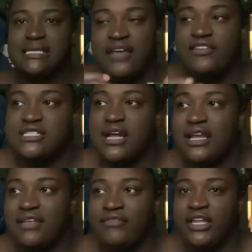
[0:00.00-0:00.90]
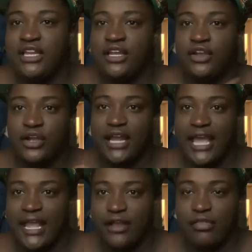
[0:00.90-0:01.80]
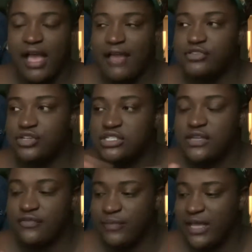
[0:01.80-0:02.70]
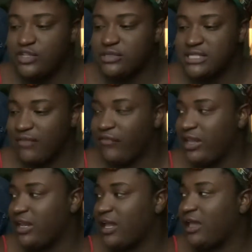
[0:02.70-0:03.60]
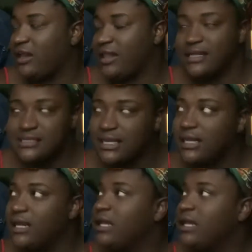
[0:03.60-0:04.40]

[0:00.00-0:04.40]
If it's not convenient, you're gonna hate your life. So just make sure it's convenient, and that's it.